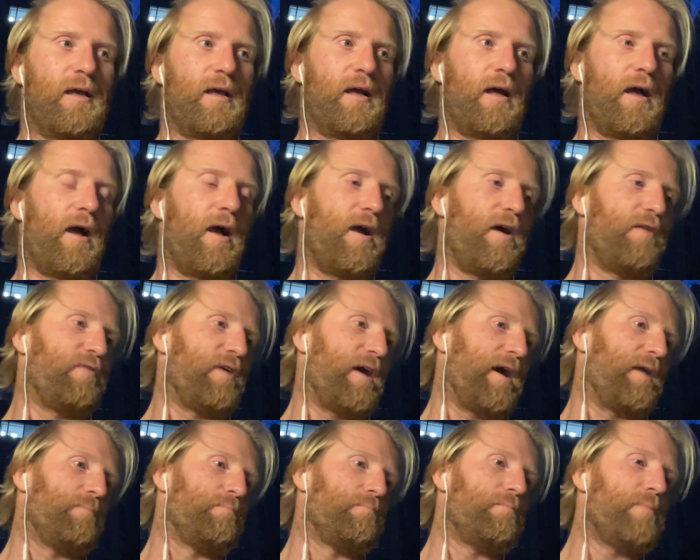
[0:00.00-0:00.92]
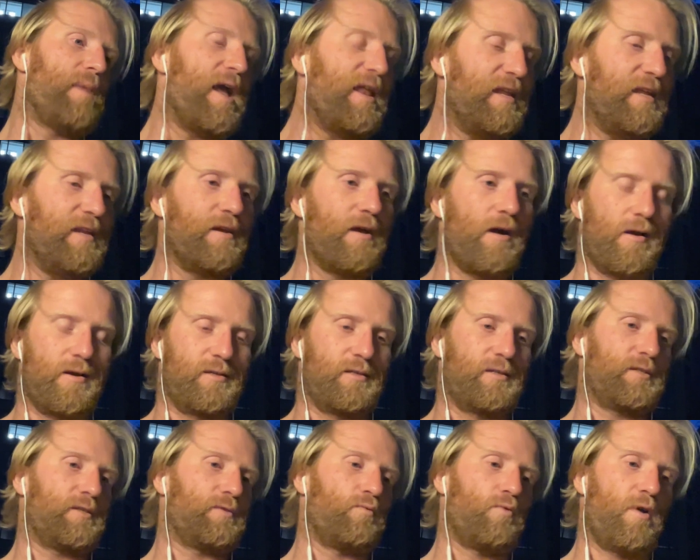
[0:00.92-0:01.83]
I have had many
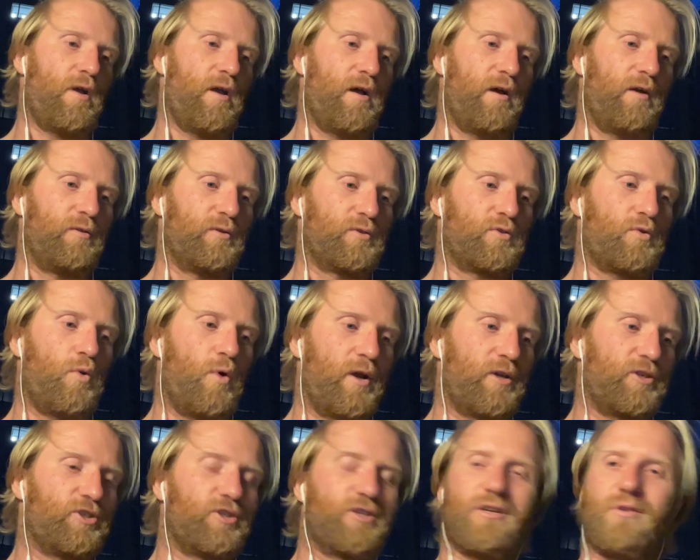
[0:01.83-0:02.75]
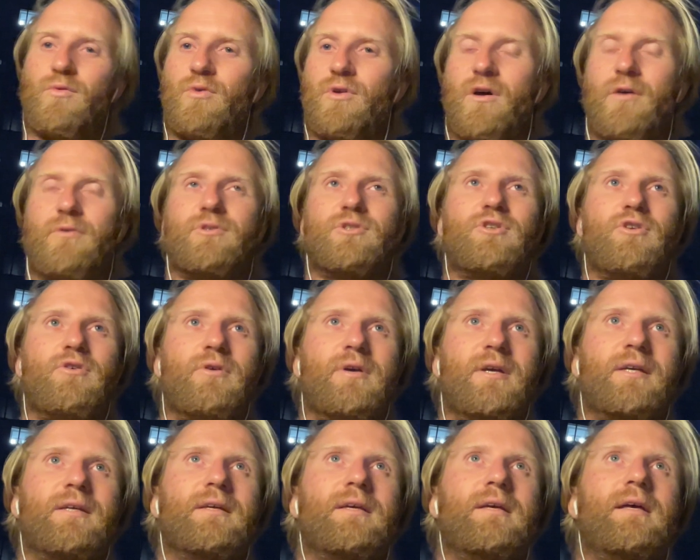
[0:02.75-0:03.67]
nights where I was questioning what I was doing.